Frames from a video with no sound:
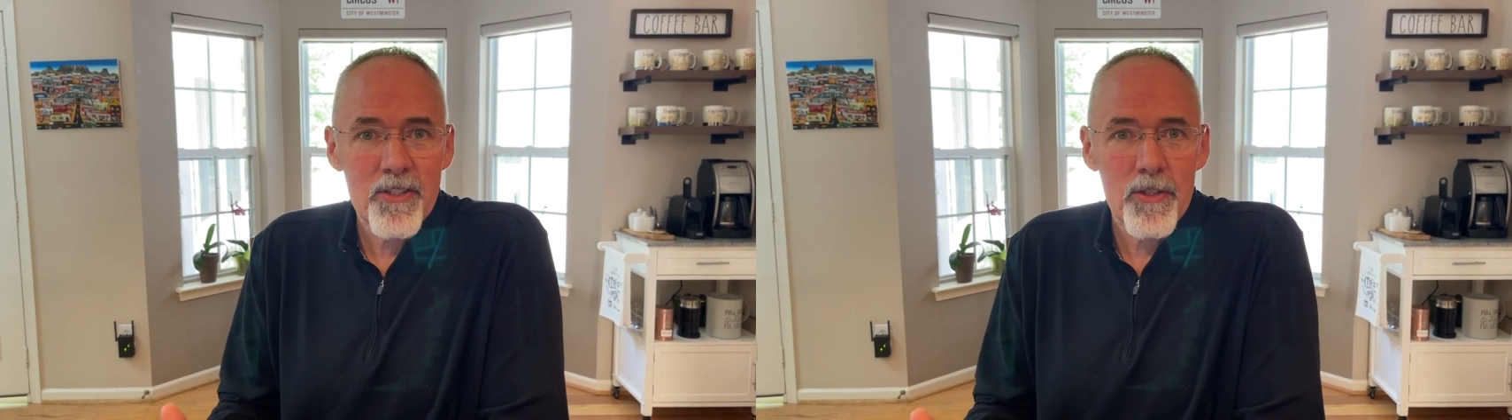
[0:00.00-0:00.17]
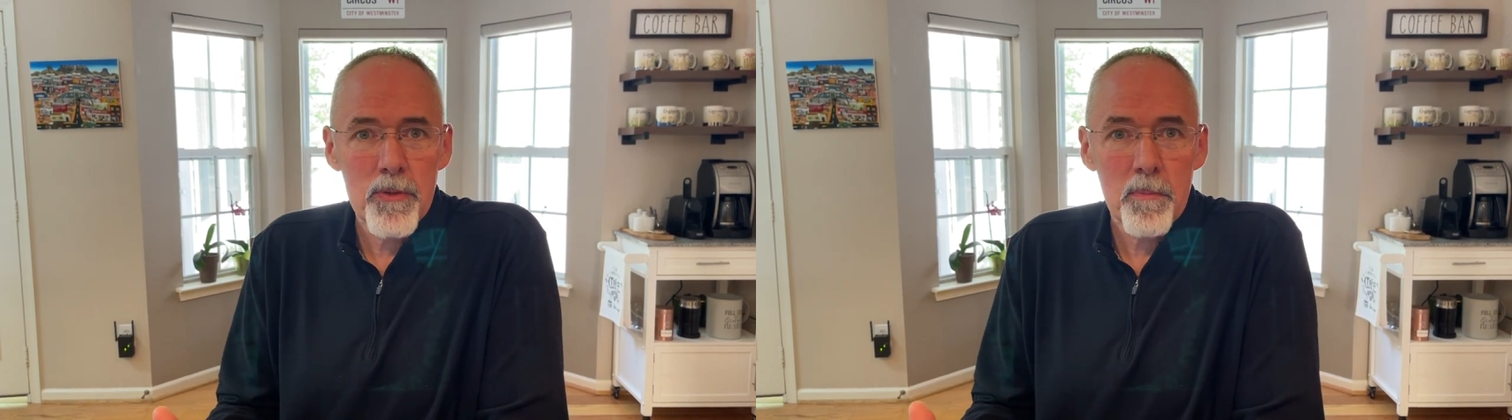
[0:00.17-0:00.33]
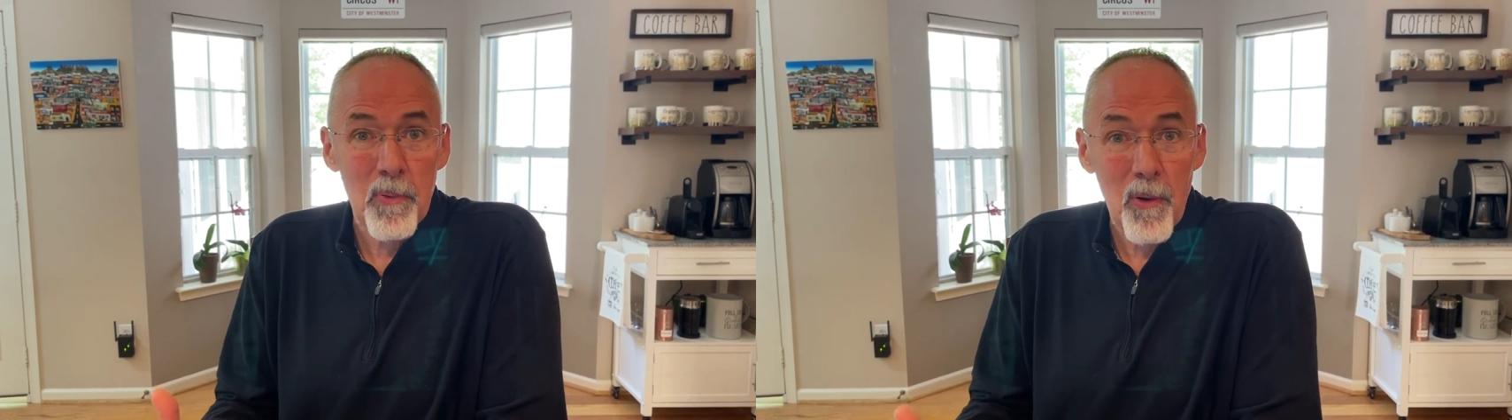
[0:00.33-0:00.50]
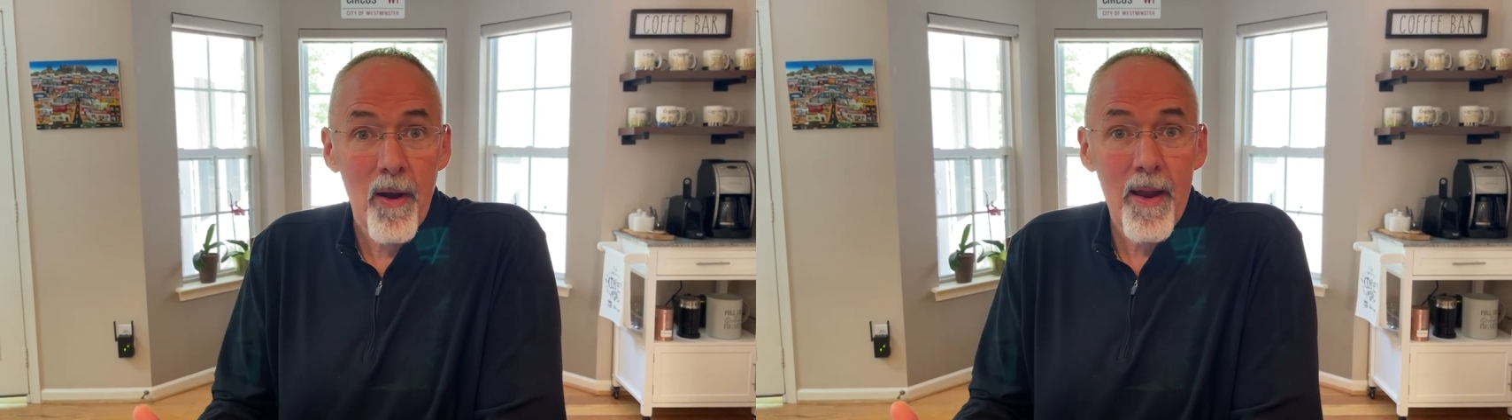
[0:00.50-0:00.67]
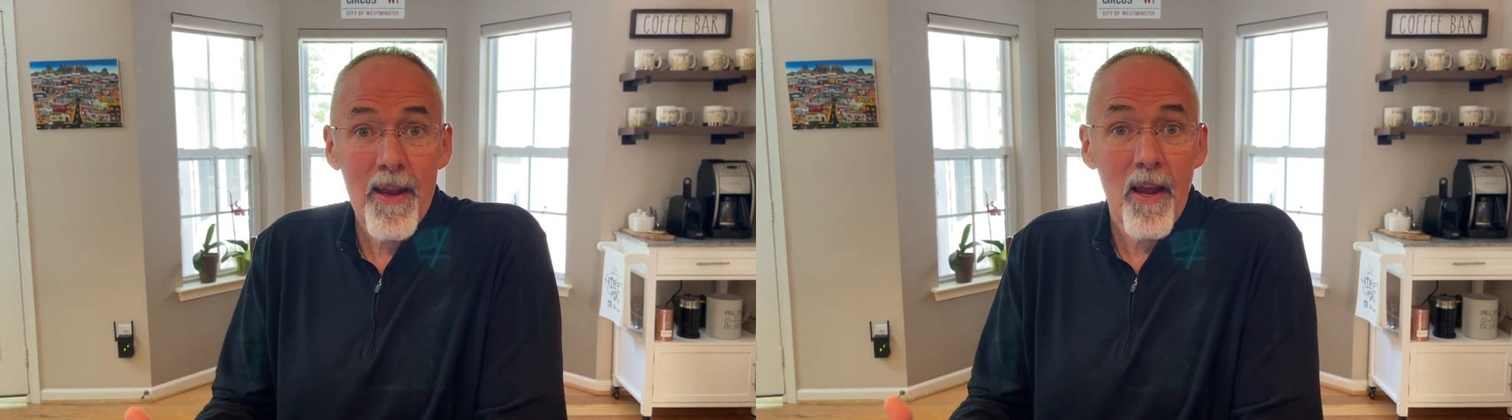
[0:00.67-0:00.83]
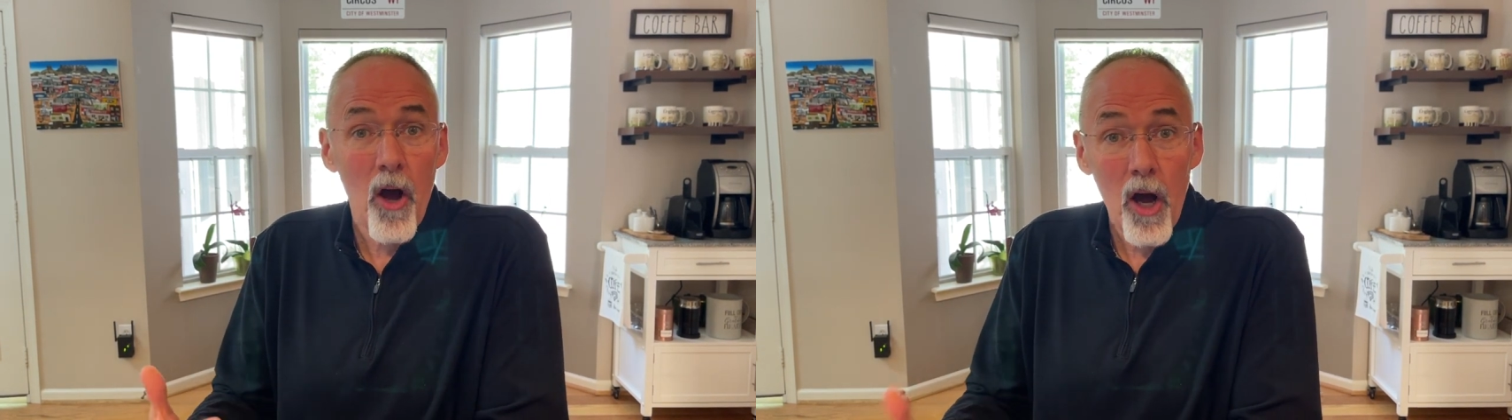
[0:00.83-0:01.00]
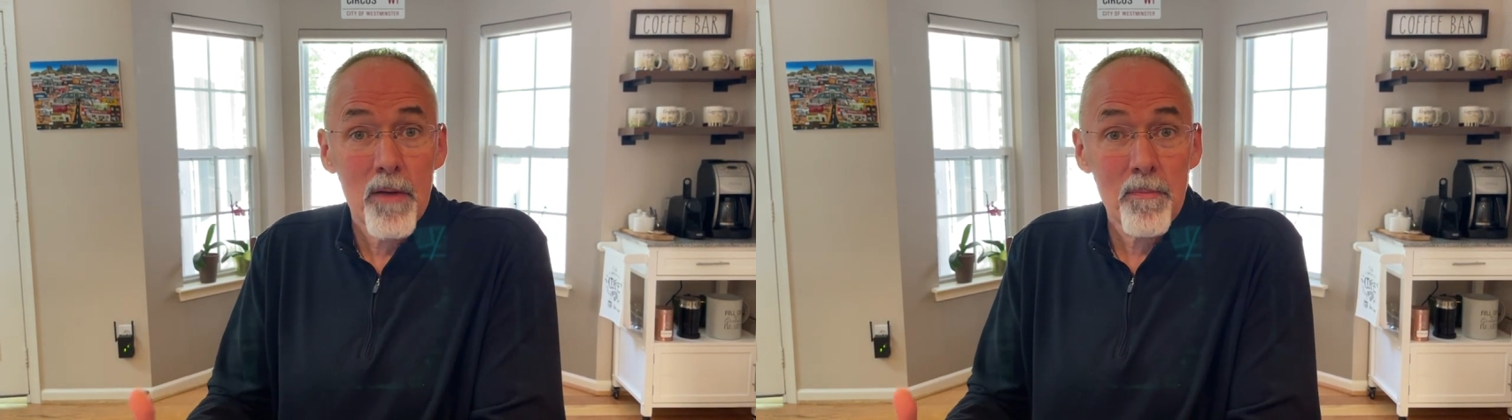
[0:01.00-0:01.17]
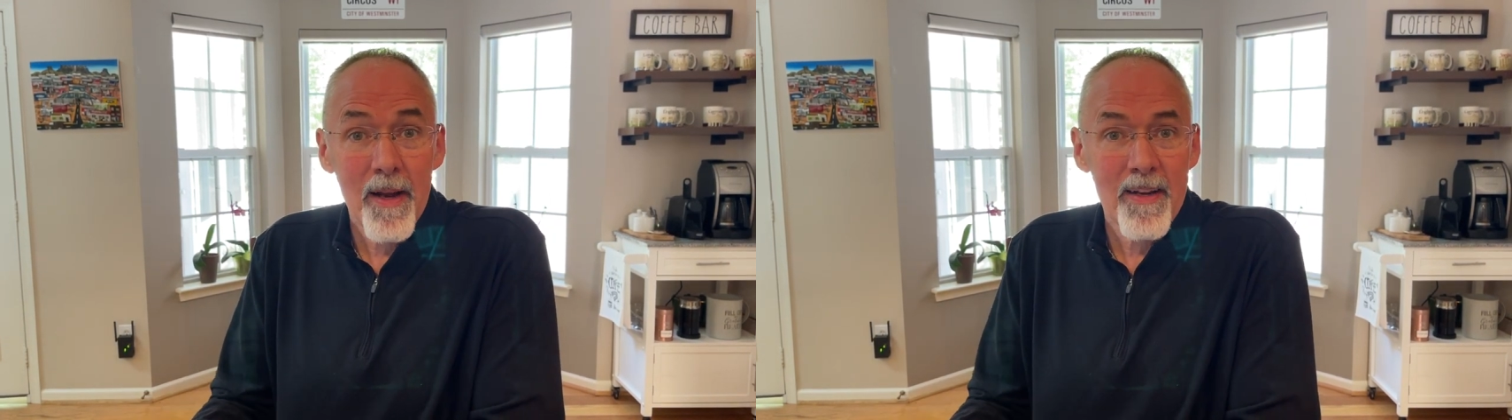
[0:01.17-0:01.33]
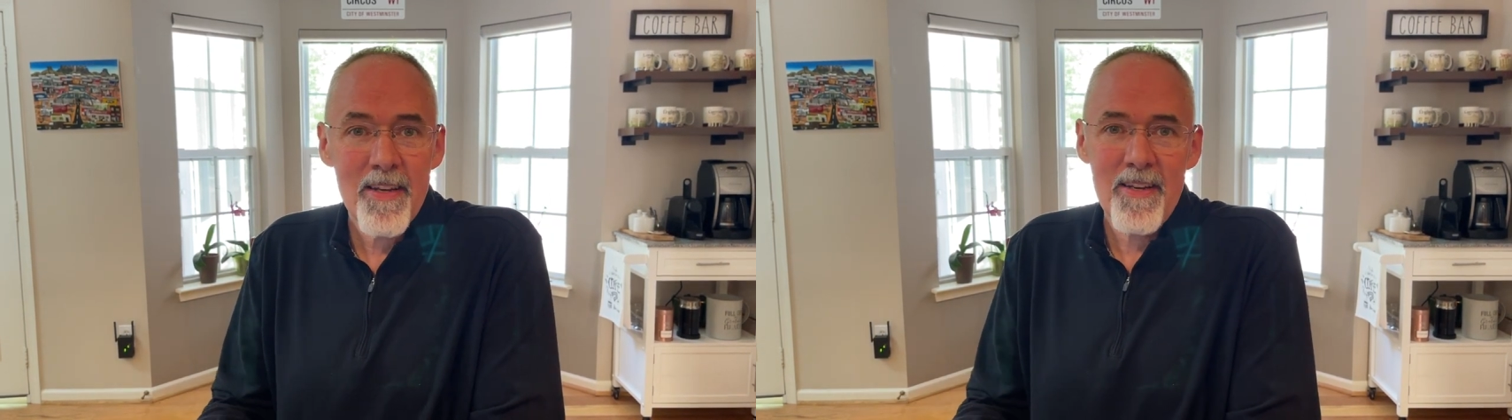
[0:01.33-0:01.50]
to pray on
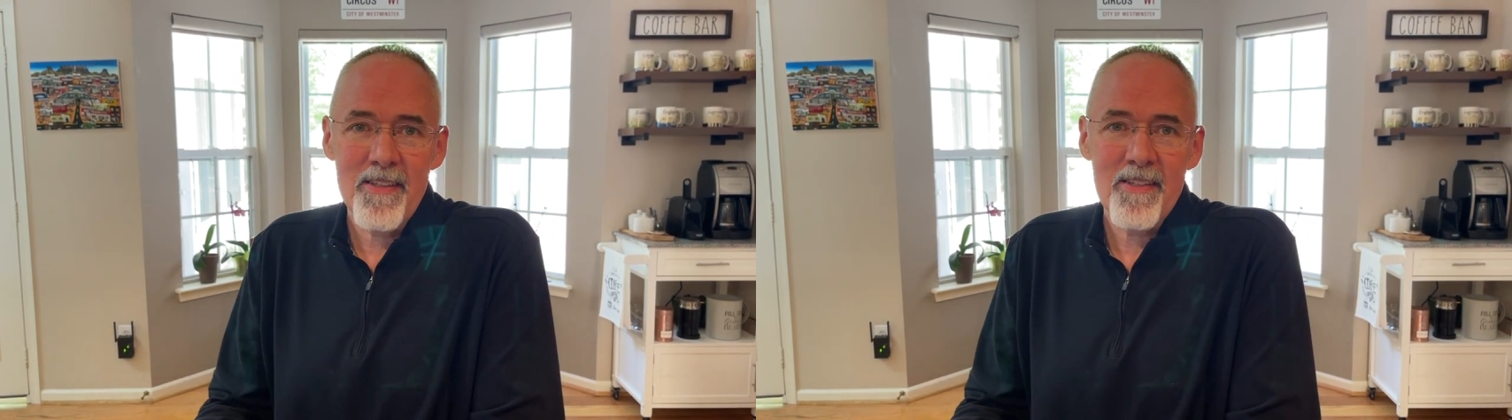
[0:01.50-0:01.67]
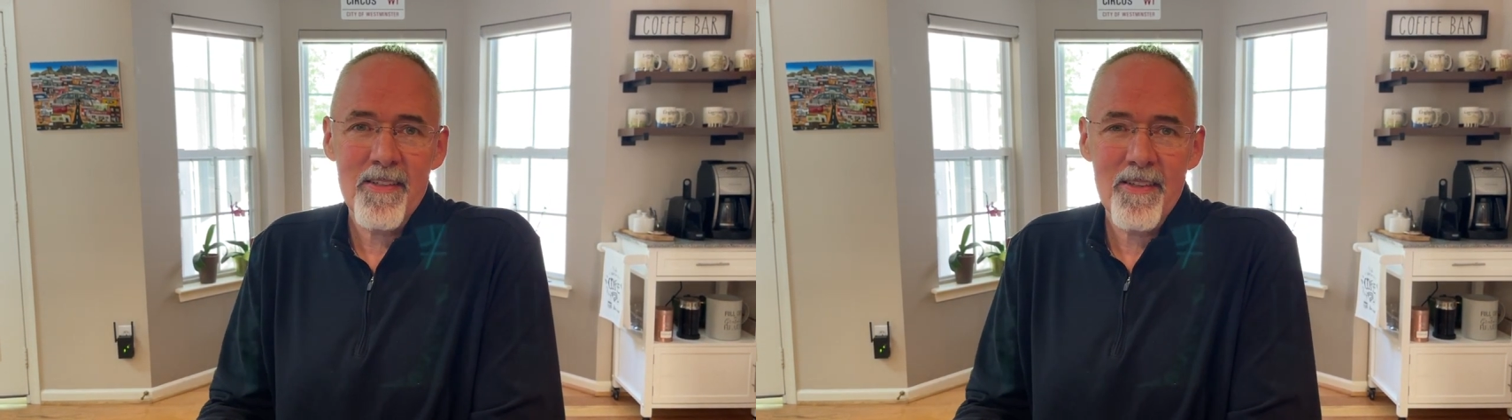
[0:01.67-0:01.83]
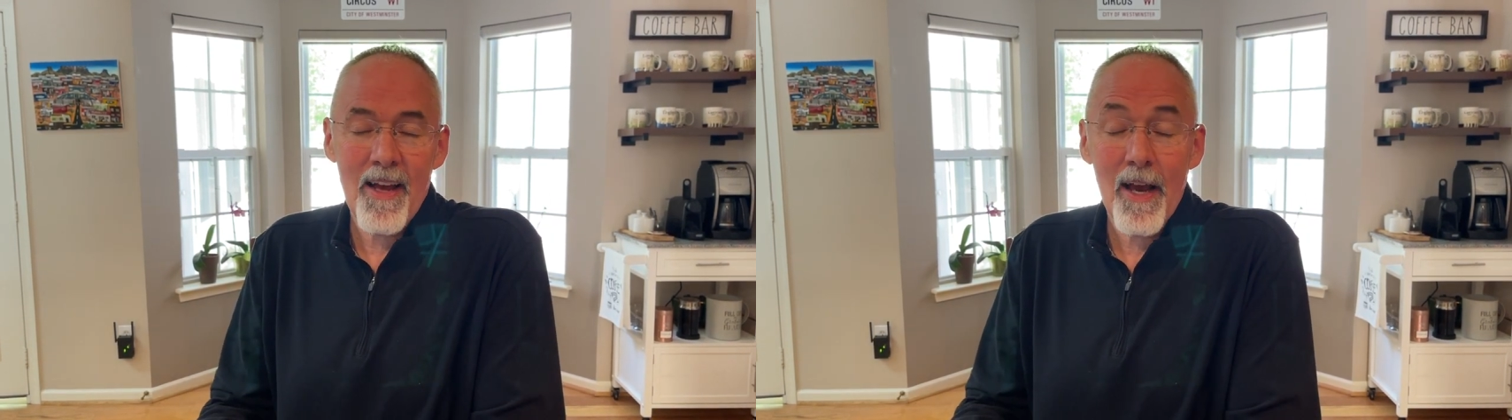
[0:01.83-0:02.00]
my knees.